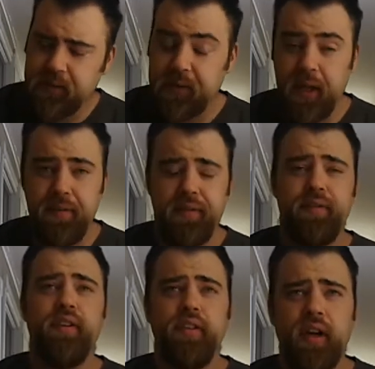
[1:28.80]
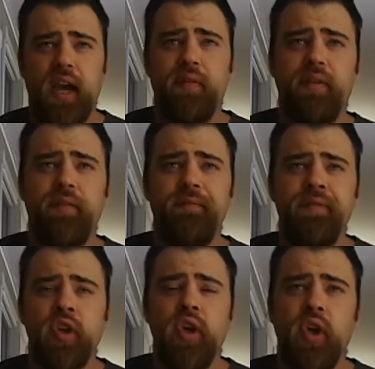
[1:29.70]
his third album
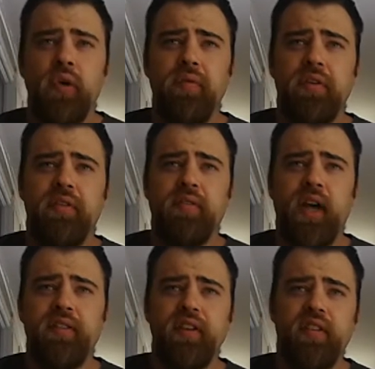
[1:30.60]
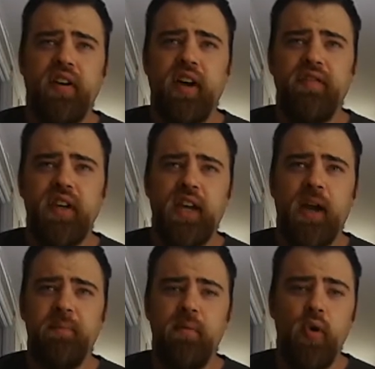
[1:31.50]
was around the time he
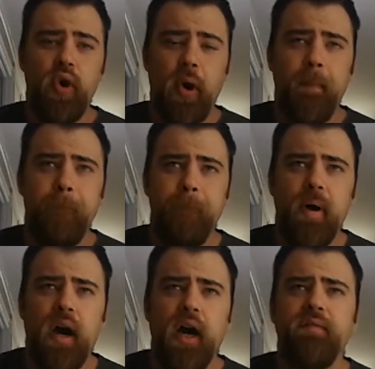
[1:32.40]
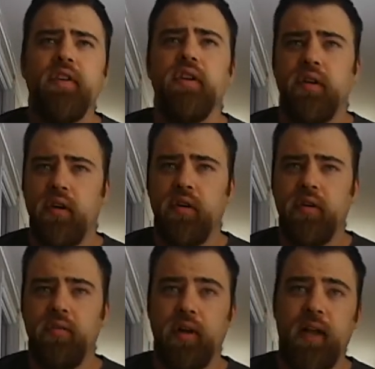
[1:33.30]
got more popular
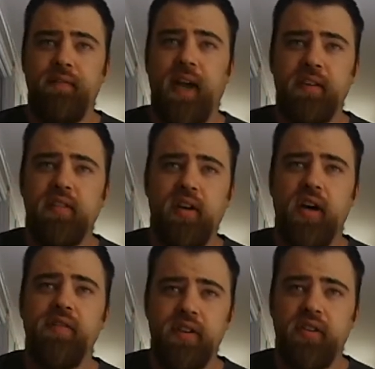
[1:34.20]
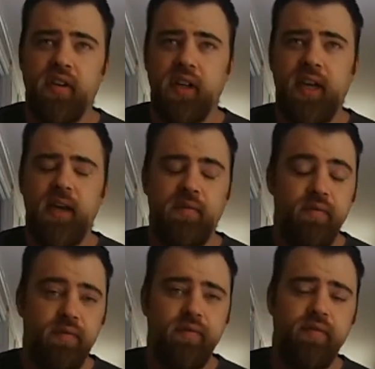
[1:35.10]
around that time. He started
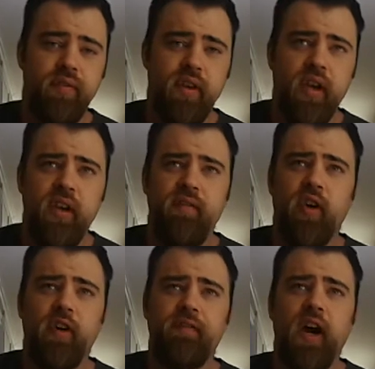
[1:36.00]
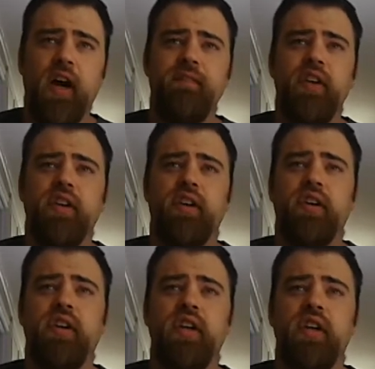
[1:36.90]
getting more popular.
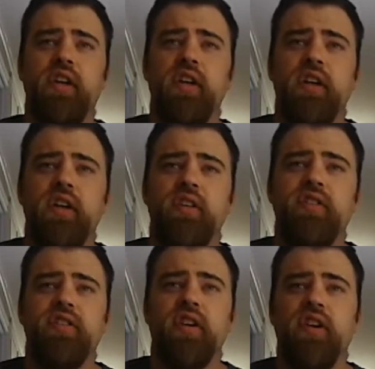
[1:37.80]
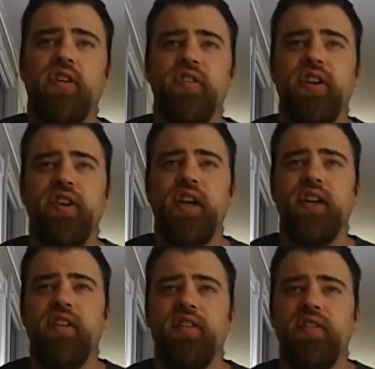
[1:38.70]
So they're
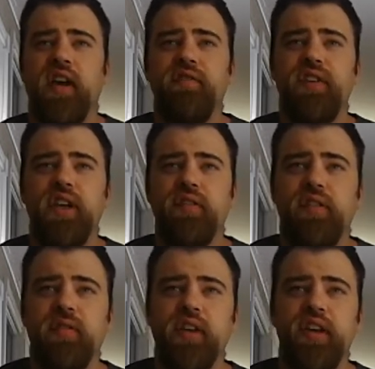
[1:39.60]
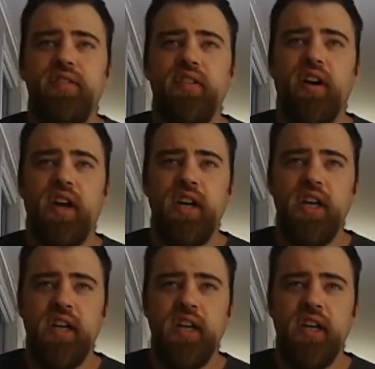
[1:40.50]
like, this album here was released on